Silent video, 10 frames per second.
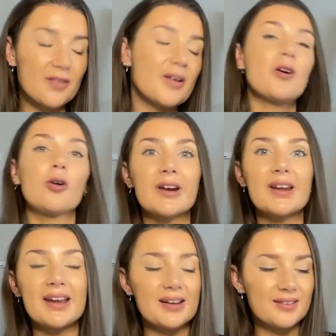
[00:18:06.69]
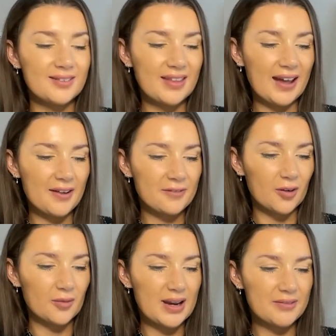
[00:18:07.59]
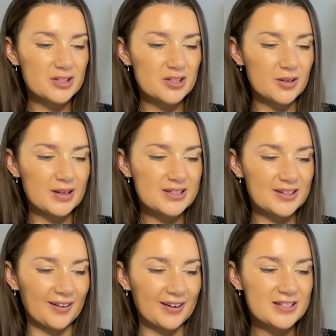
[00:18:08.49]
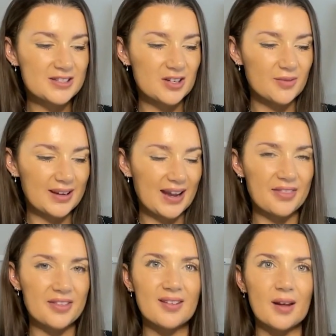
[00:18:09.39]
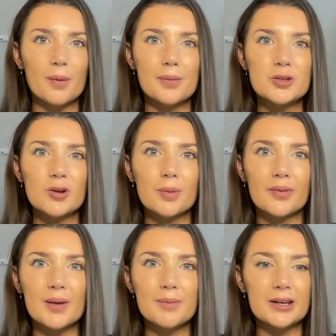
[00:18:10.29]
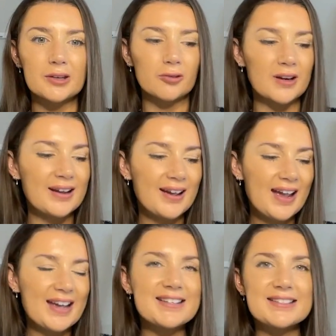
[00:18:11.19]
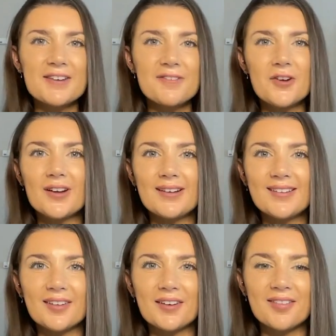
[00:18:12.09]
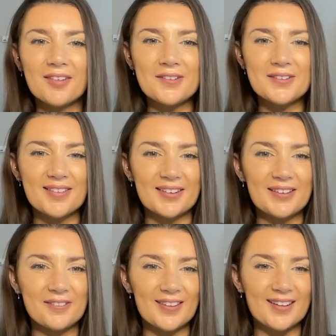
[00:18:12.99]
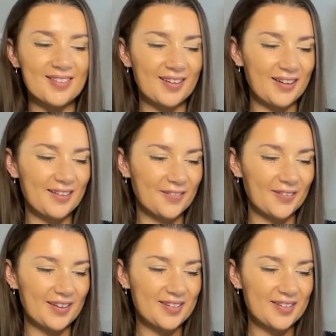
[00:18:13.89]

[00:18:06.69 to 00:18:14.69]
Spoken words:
I mean, already in there from 11 to 2 into 9 to 2, but yeah, the step up and trip on that pedigree definitely is going to suit, isn't it, for this for this